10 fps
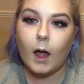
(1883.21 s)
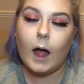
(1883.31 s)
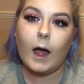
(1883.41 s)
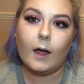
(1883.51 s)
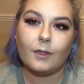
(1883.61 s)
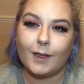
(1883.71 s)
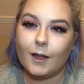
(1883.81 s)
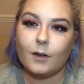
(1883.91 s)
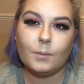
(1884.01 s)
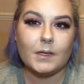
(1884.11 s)
I
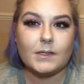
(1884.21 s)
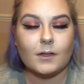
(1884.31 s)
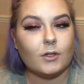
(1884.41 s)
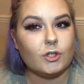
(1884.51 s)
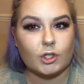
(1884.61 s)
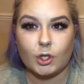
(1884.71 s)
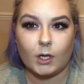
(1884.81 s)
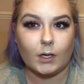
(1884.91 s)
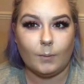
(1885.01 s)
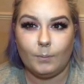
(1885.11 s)
think I'll basically just do
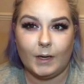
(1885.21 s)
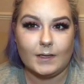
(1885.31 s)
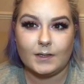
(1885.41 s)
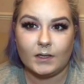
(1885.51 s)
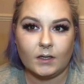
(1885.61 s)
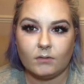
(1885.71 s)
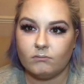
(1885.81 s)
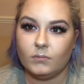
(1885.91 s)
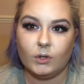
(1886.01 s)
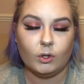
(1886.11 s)
kind of basic
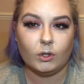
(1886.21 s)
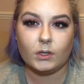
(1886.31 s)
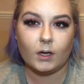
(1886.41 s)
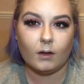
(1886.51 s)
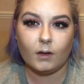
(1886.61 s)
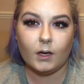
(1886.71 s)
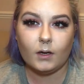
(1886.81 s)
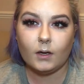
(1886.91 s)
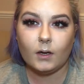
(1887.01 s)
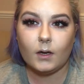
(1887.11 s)
nude colour
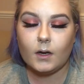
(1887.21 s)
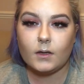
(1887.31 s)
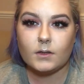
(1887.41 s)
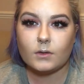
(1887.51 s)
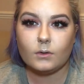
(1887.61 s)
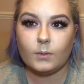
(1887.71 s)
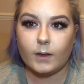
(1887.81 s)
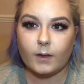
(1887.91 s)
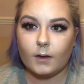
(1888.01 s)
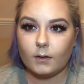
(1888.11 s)
to go with it.